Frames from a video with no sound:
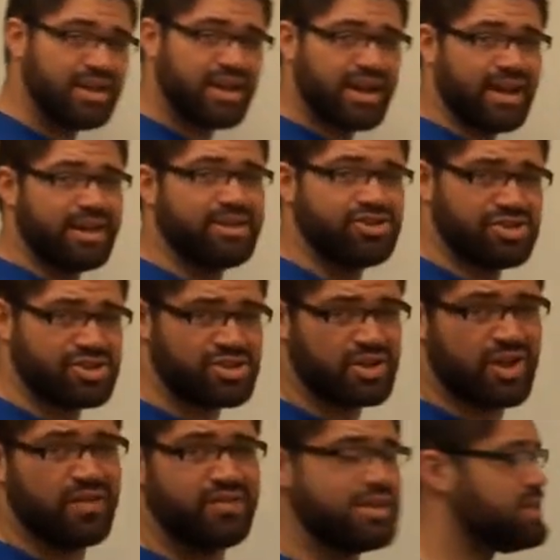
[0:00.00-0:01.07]
again, I can just
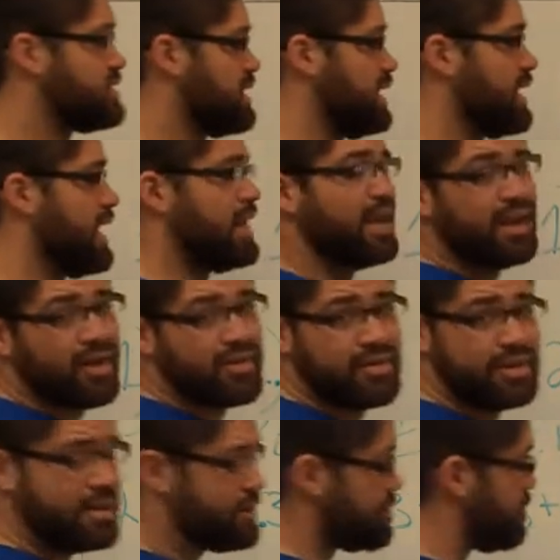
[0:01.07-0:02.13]
solve this like any other
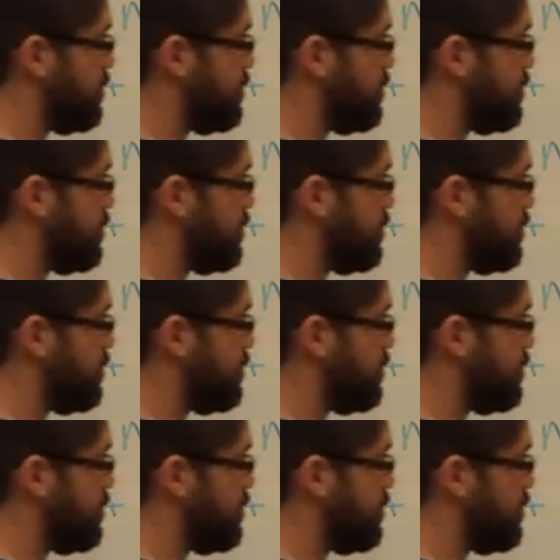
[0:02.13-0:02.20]
addition